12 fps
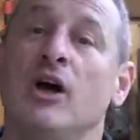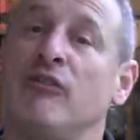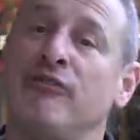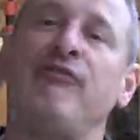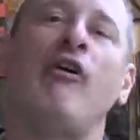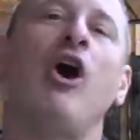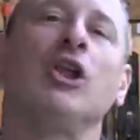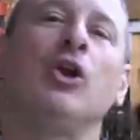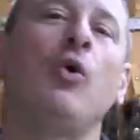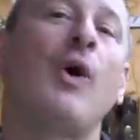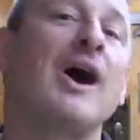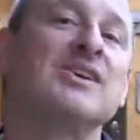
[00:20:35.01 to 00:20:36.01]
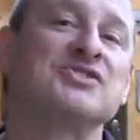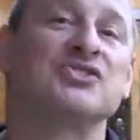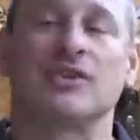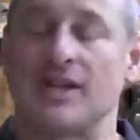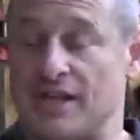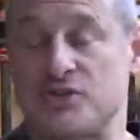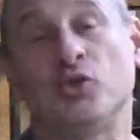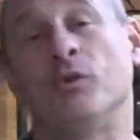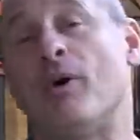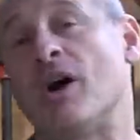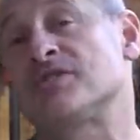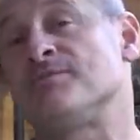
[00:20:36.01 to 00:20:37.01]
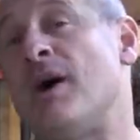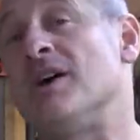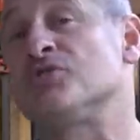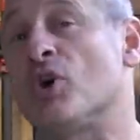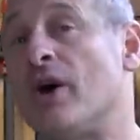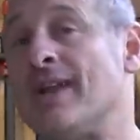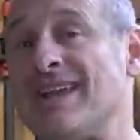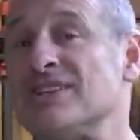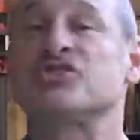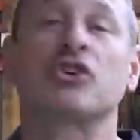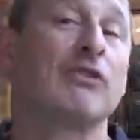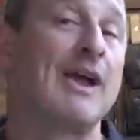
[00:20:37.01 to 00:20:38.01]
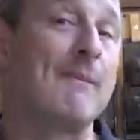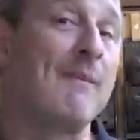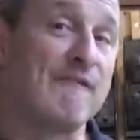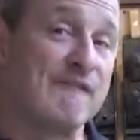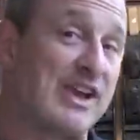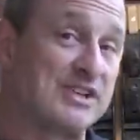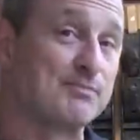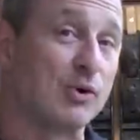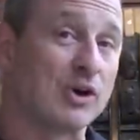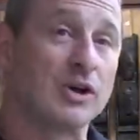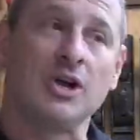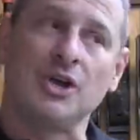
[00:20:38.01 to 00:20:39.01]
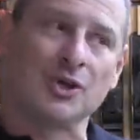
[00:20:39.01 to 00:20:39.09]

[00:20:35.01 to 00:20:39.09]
Follow us at Toolbox Buzz on Instagram, Facebook,